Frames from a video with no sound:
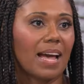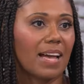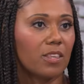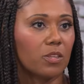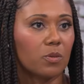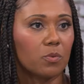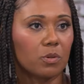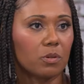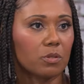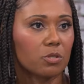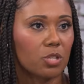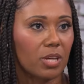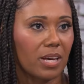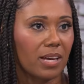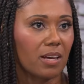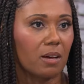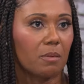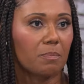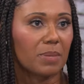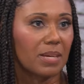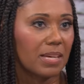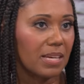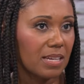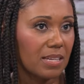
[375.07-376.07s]
annual
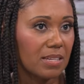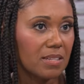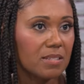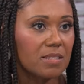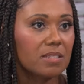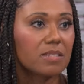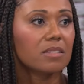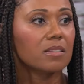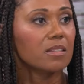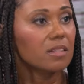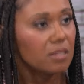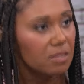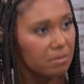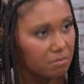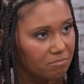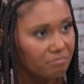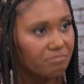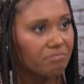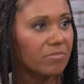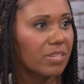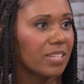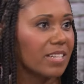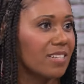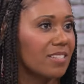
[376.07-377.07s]
checkup is,
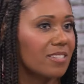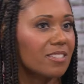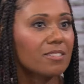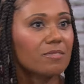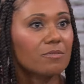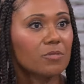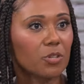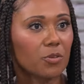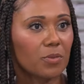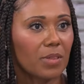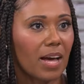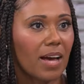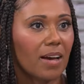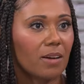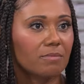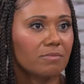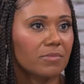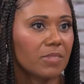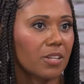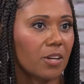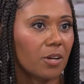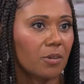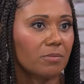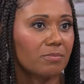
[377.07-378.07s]
please do that.
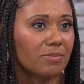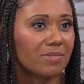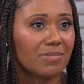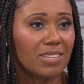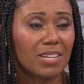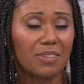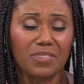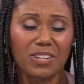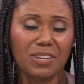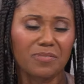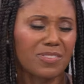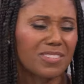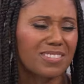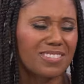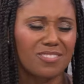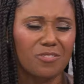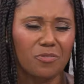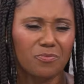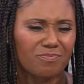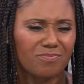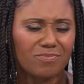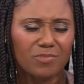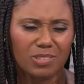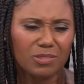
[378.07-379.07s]
You know, even if it's
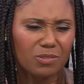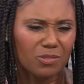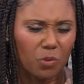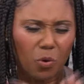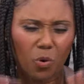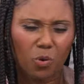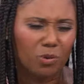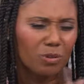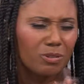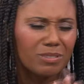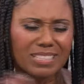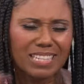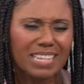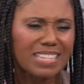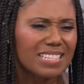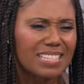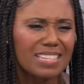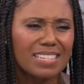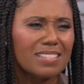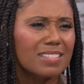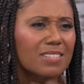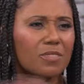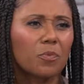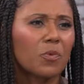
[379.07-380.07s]
oral,
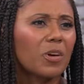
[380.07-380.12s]
dentist,